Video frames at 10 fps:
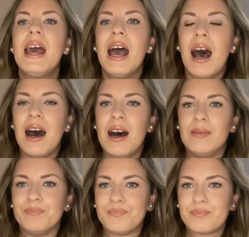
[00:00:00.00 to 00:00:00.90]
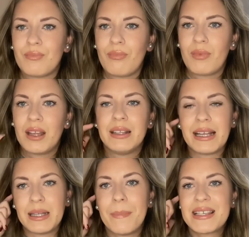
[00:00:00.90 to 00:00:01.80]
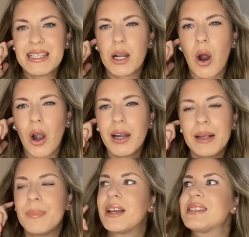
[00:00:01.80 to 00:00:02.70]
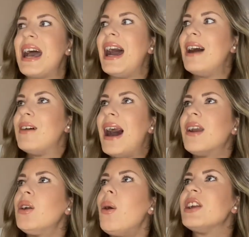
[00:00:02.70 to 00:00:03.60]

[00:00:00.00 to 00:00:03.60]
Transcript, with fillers: um, like the messy car because I don't know.